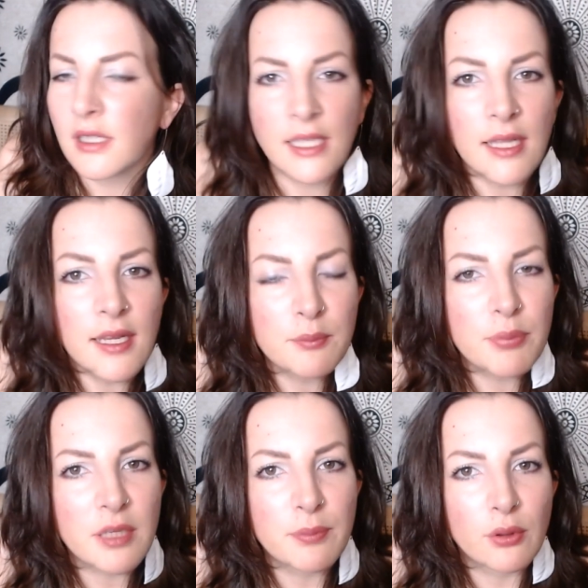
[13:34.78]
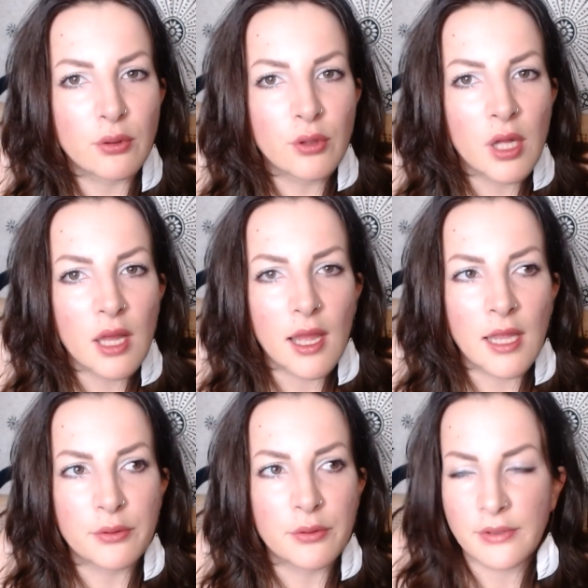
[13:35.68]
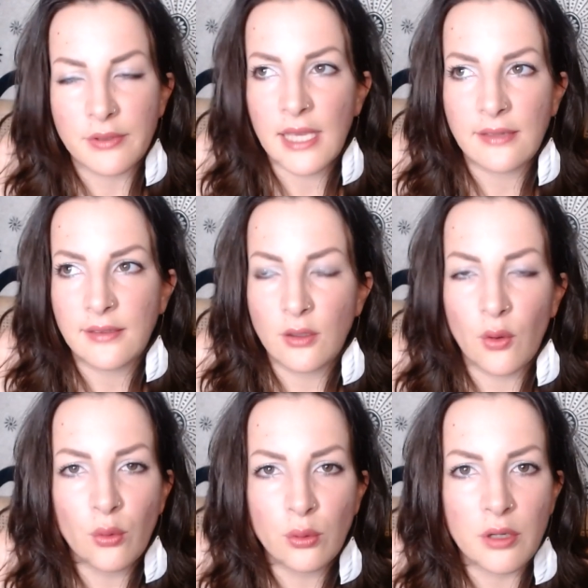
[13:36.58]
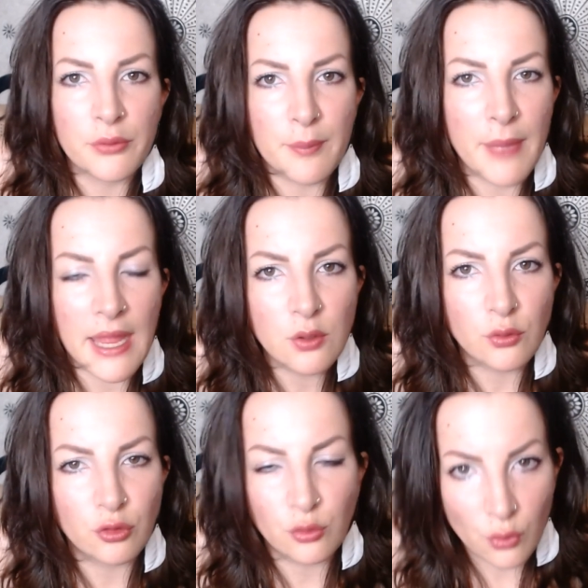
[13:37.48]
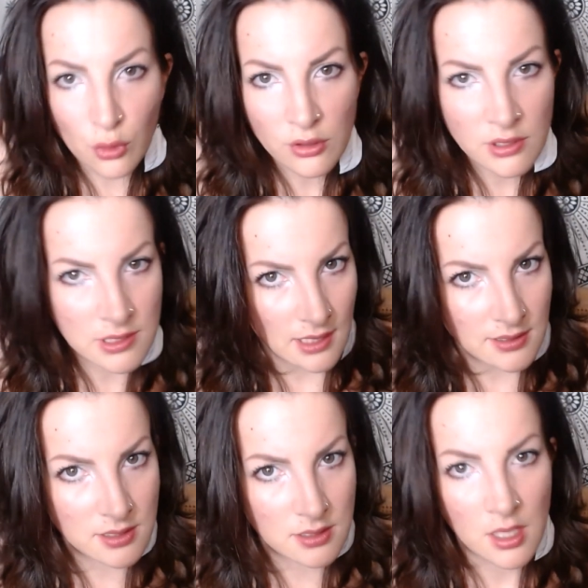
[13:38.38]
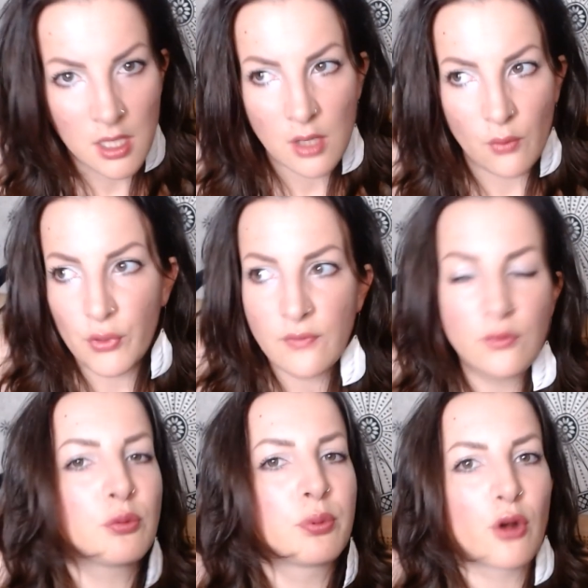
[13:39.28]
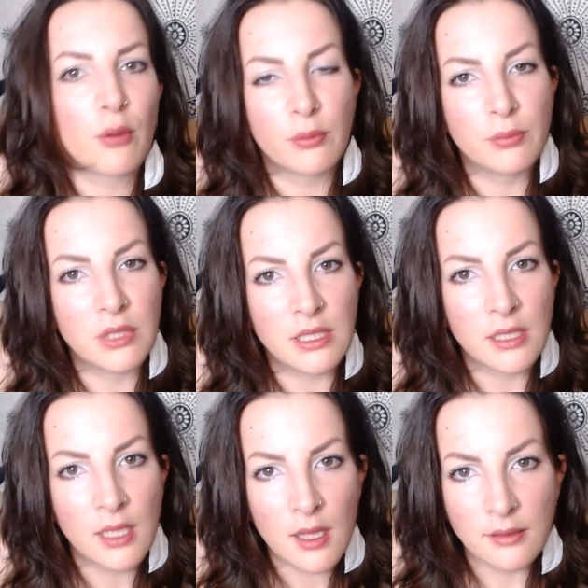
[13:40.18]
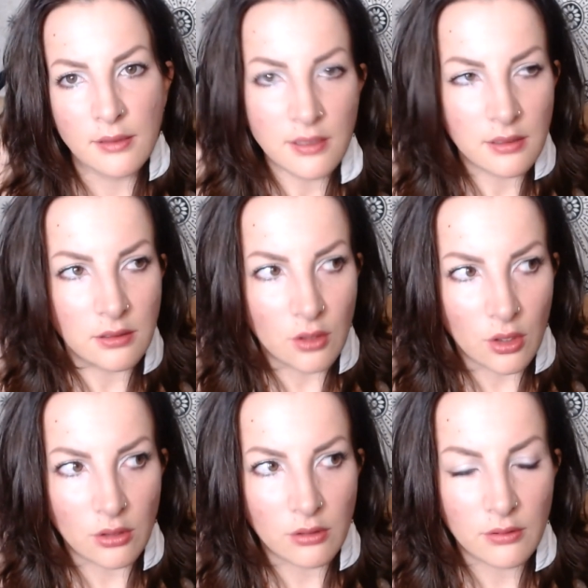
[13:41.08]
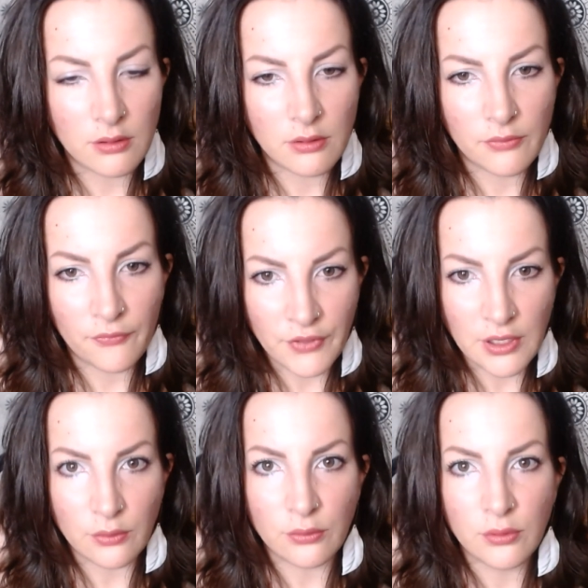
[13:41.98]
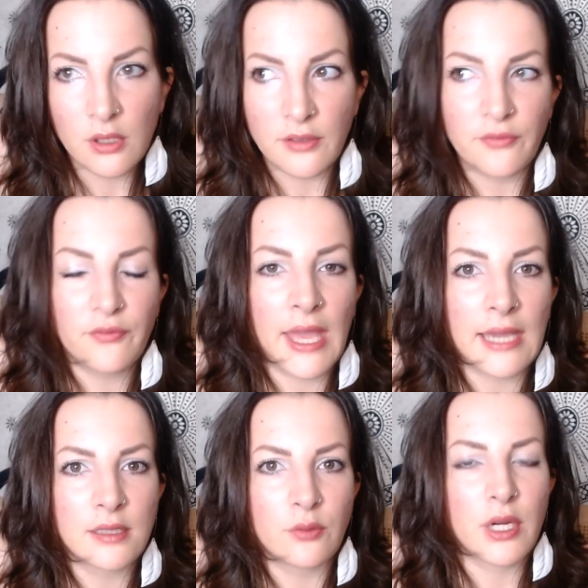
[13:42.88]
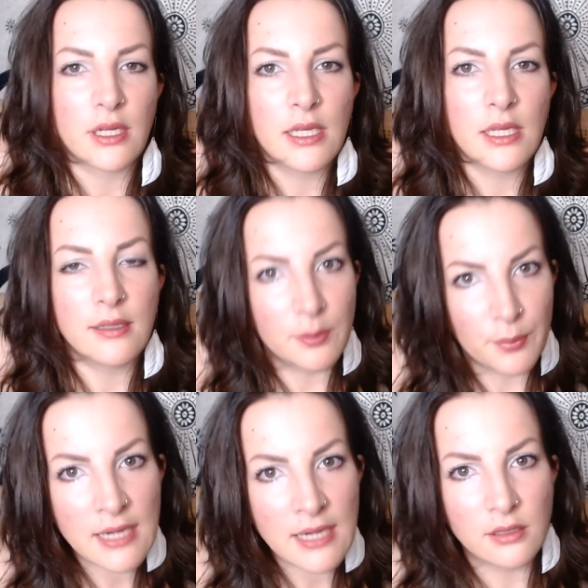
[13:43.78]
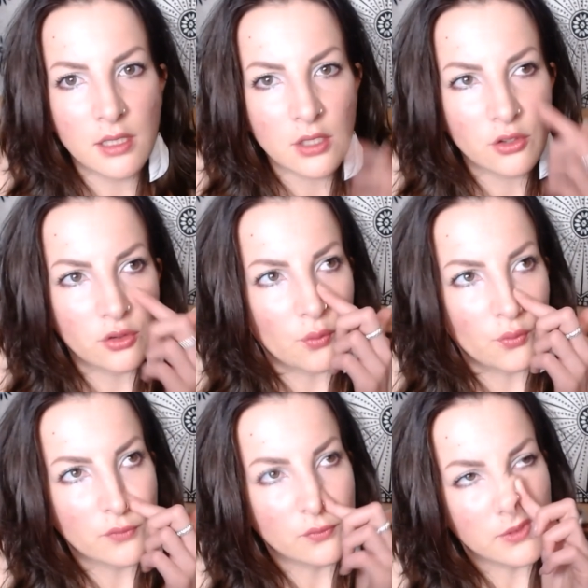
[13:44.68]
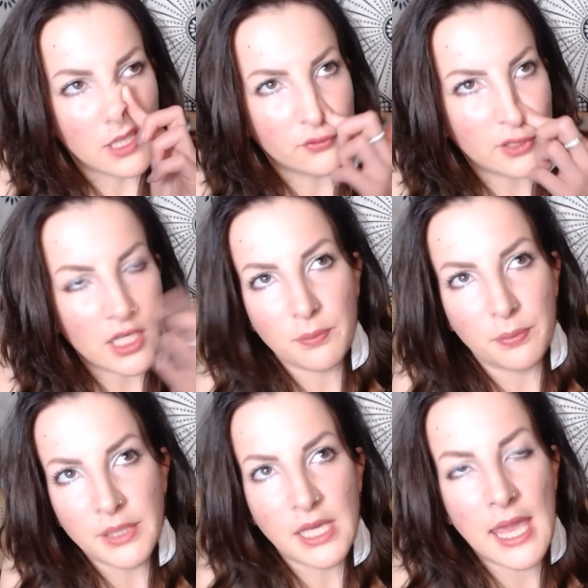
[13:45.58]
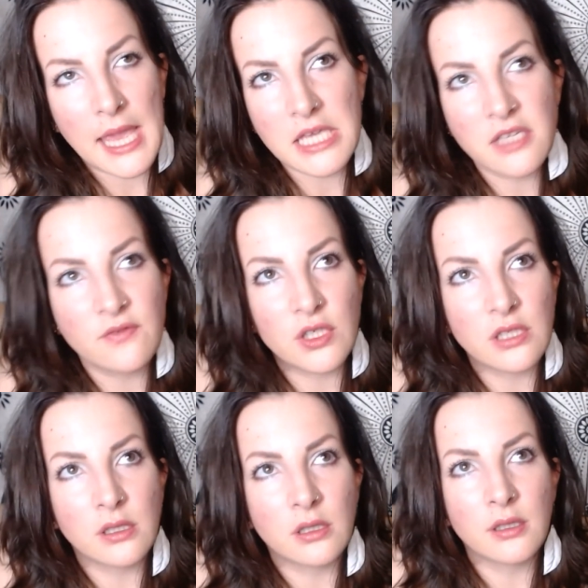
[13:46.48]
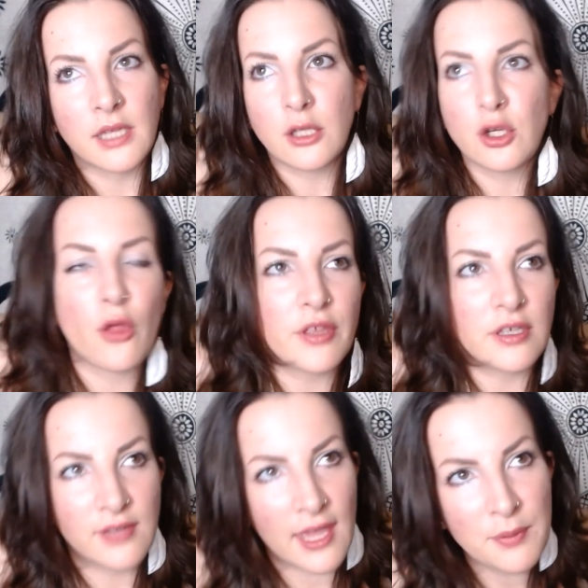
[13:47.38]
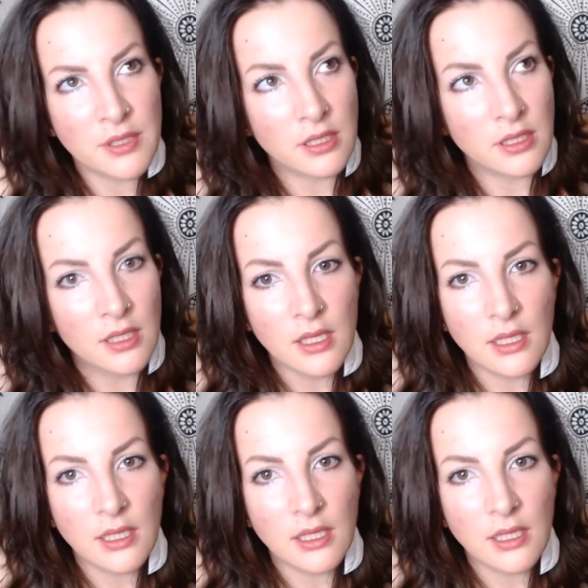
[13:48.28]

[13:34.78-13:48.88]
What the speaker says: killing people and getting all rebellious toward us, we would probably did not feel the fact that we are killing the planet. So we would have keep behaving like nothing is happening.